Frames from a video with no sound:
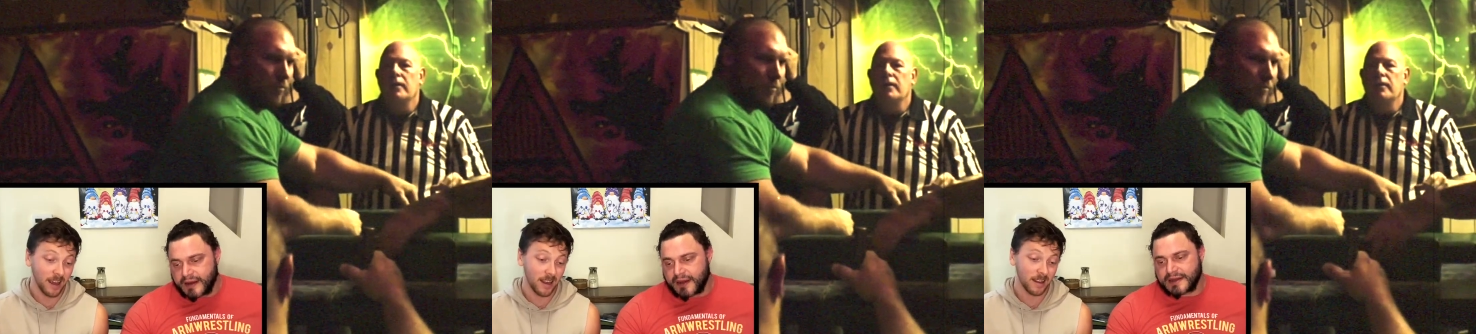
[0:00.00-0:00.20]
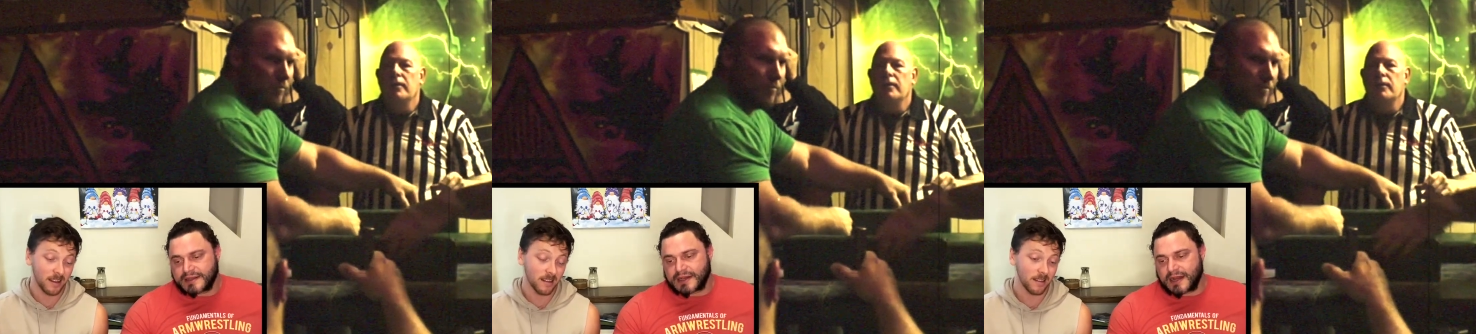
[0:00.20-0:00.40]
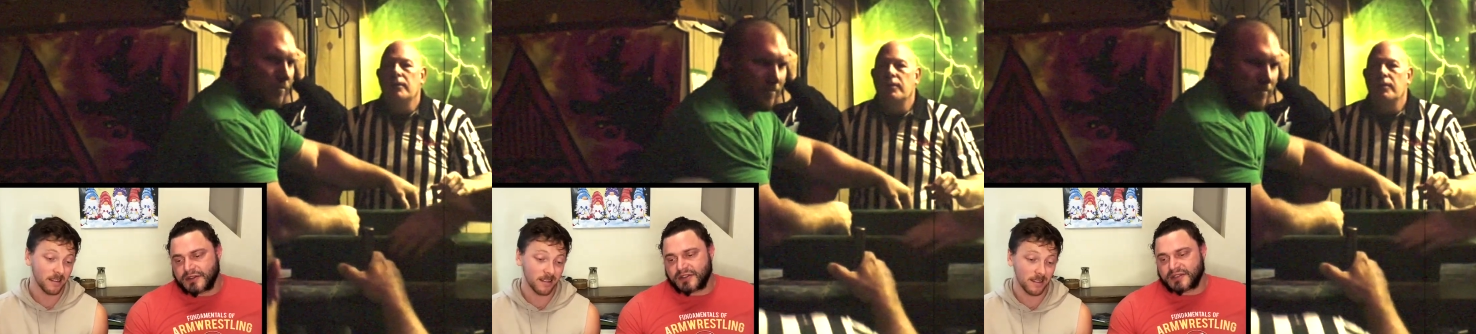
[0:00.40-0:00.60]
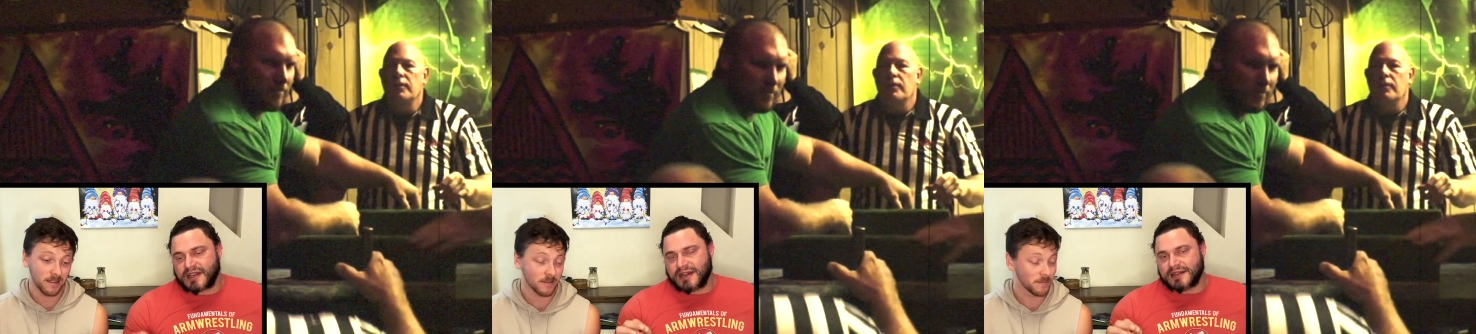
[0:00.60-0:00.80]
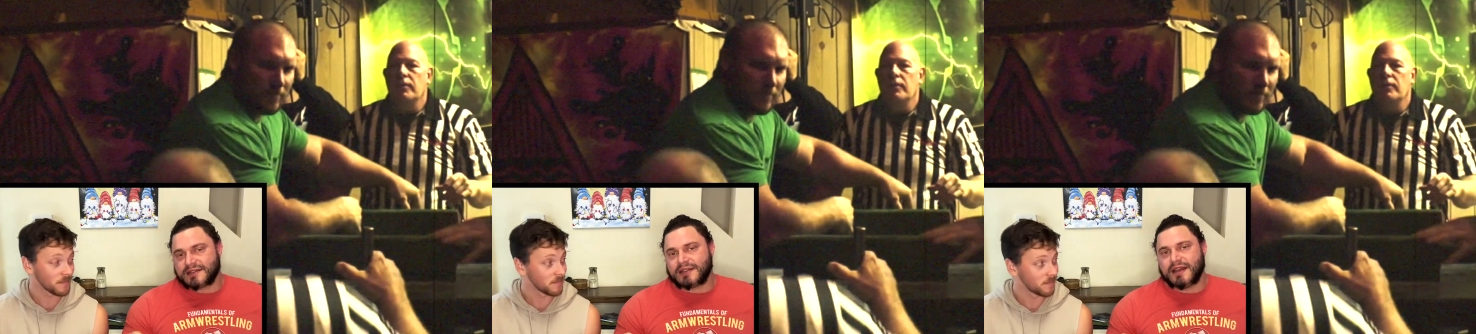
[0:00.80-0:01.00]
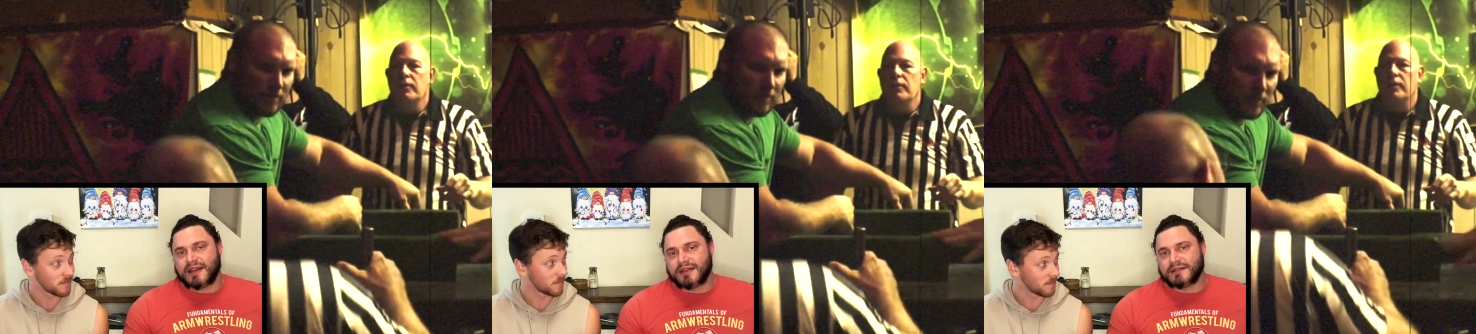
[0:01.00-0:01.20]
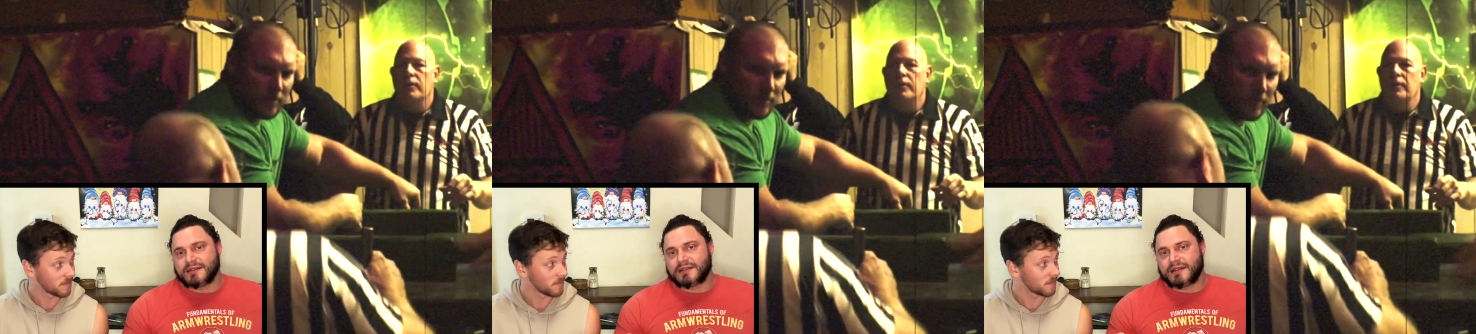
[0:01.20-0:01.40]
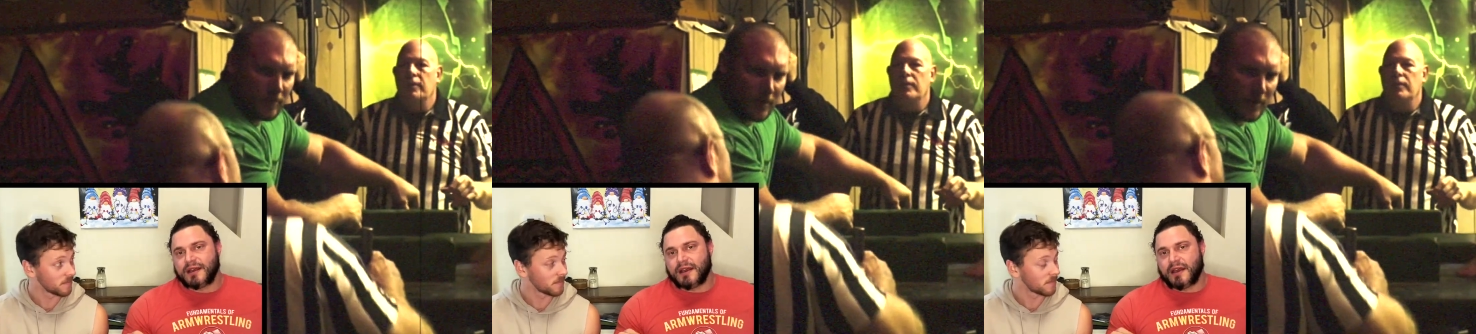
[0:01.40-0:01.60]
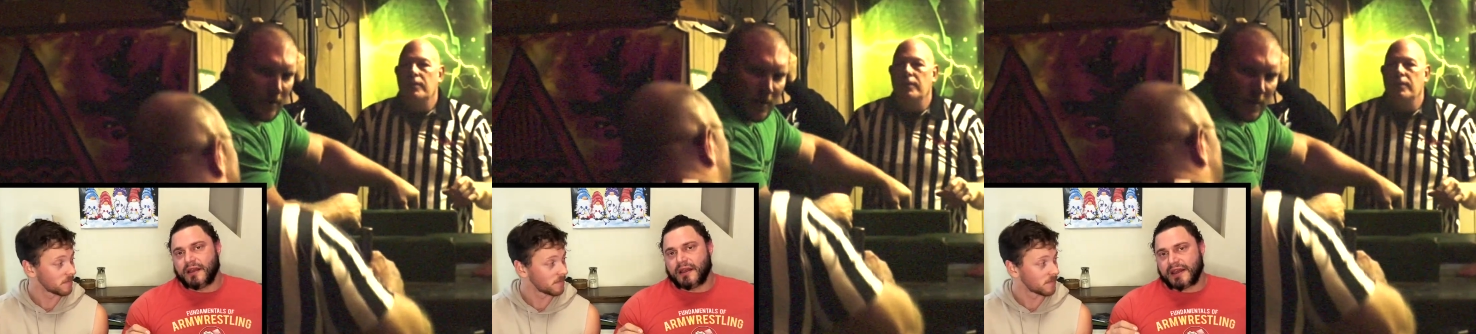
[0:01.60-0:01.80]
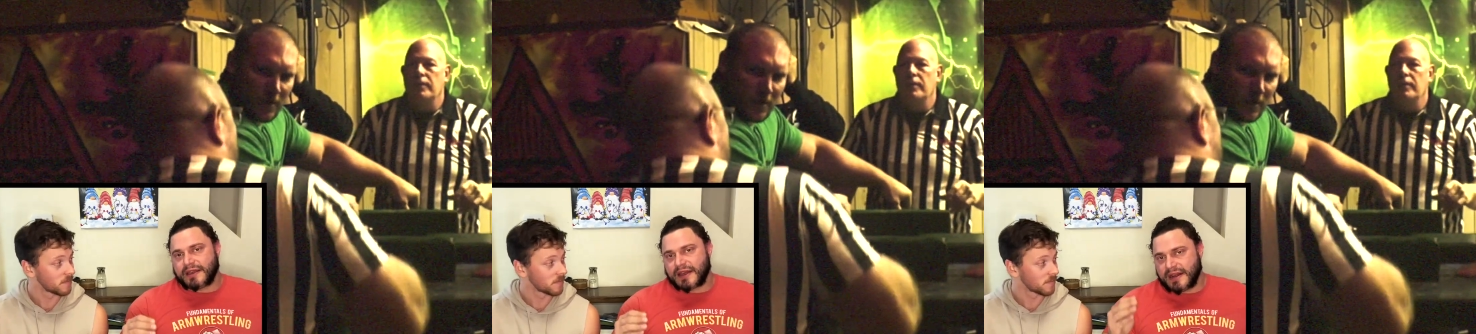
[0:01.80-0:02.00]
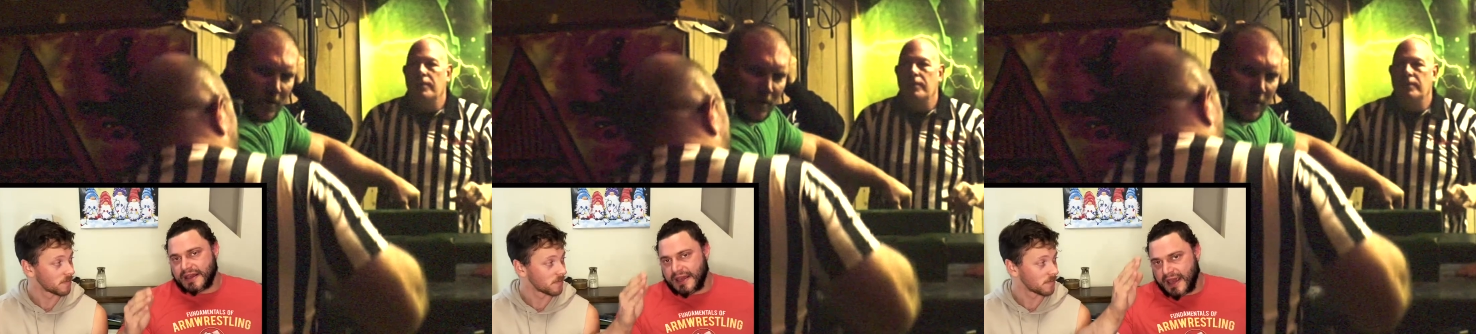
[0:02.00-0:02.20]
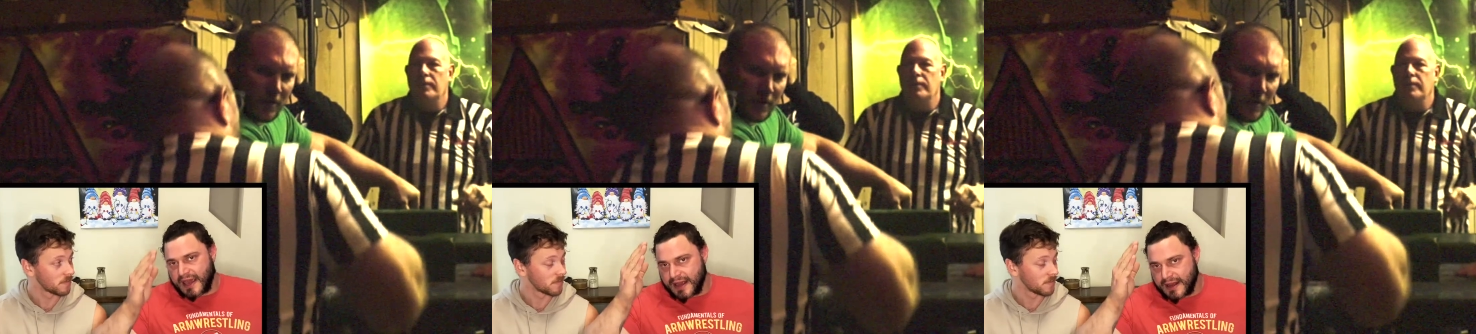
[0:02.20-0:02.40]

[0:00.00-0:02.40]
Speaker 1: it's not just that that he